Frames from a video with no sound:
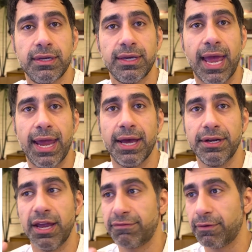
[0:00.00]
And
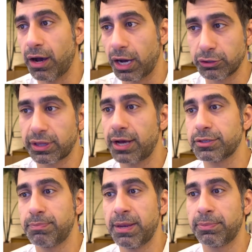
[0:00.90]
if
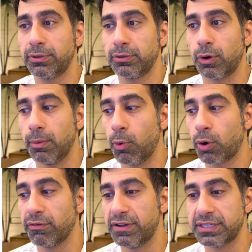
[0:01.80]
100,000 people or
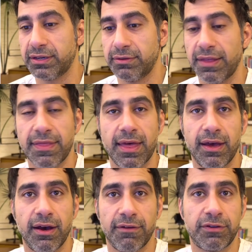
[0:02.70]
more visit in
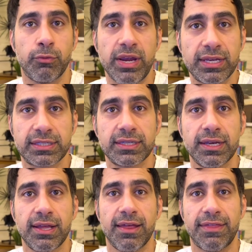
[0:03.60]
a few weeks,
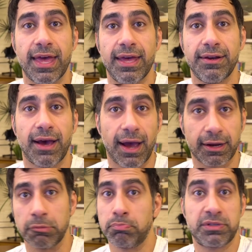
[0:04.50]
then I
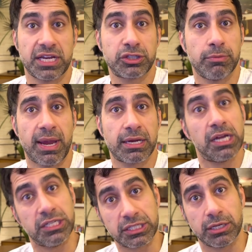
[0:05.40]
could potentially make a
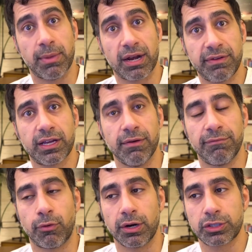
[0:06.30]
decent amount of income
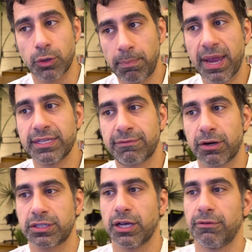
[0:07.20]
for it. So it pays for
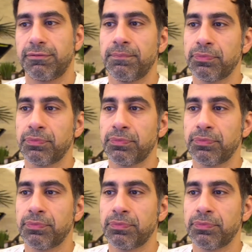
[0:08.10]
itself.